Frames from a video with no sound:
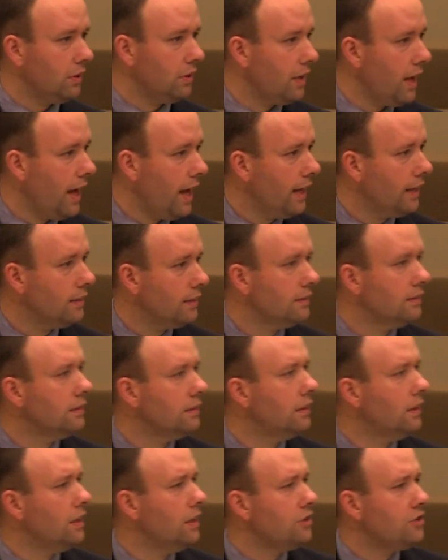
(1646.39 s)
Okay?
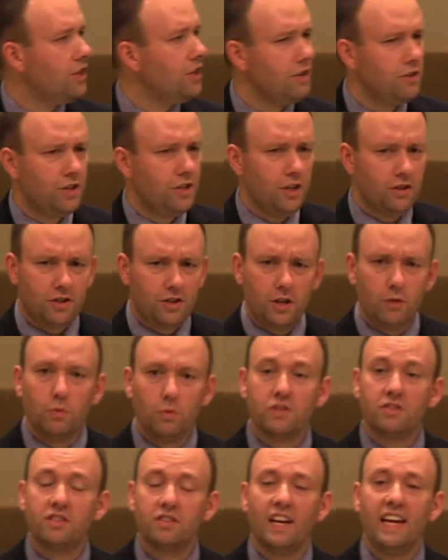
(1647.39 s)
She
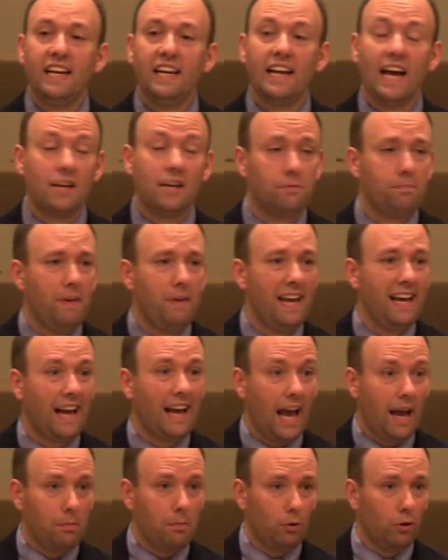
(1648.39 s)
was seen as
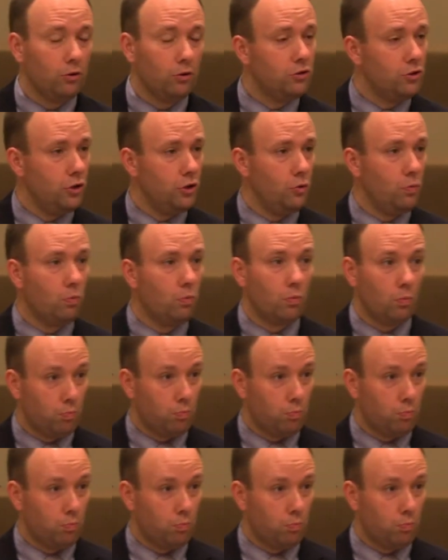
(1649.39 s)
being able to